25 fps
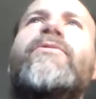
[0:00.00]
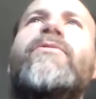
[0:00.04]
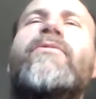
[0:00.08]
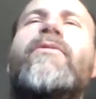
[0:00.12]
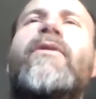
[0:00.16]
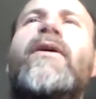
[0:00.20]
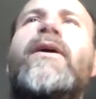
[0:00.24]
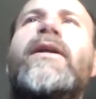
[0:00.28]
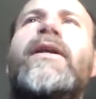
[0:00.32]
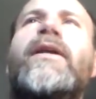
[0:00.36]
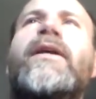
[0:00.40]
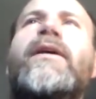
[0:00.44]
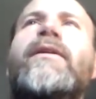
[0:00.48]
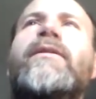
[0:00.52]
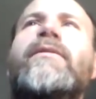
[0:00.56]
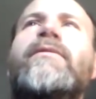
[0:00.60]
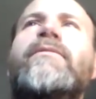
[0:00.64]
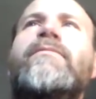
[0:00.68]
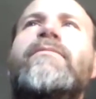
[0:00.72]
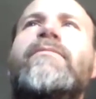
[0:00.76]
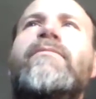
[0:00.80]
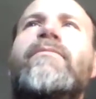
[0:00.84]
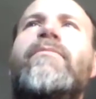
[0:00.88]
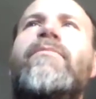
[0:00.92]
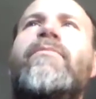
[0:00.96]

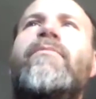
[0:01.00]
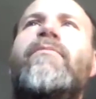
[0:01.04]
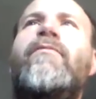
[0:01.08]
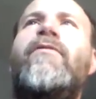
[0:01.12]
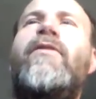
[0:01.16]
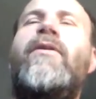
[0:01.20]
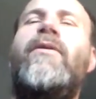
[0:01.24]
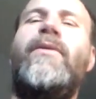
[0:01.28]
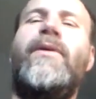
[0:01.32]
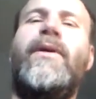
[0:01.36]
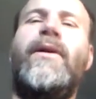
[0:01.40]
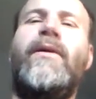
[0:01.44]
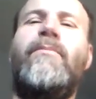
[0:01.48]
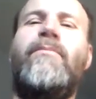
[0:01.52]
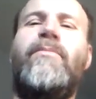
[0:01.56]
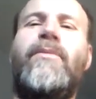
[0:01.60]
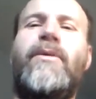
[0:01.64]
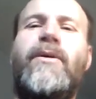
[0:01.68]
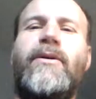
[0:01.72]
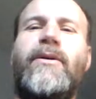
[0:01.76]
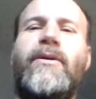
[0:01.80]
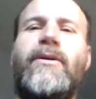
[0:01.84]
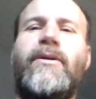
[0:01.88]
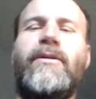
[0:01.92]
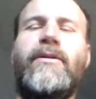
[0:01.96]
rotting, falling
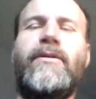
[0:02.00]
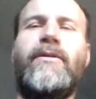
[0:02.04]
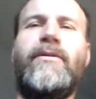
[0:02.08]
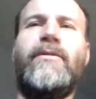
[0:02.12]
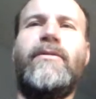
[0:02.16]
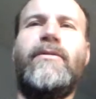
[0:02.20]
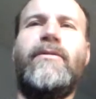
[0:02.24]
apart